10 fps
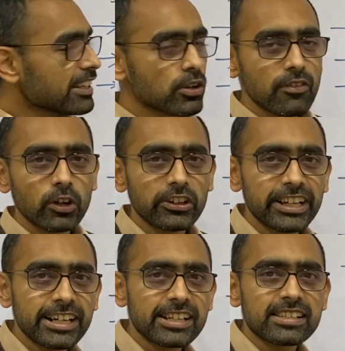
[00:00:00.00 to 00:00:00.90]
you have
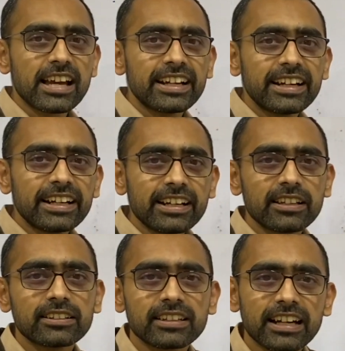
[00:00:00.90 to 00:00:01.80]
already
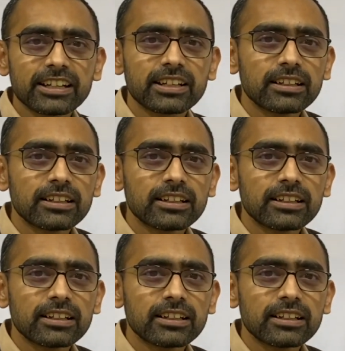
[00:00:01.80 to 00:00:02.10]
decided that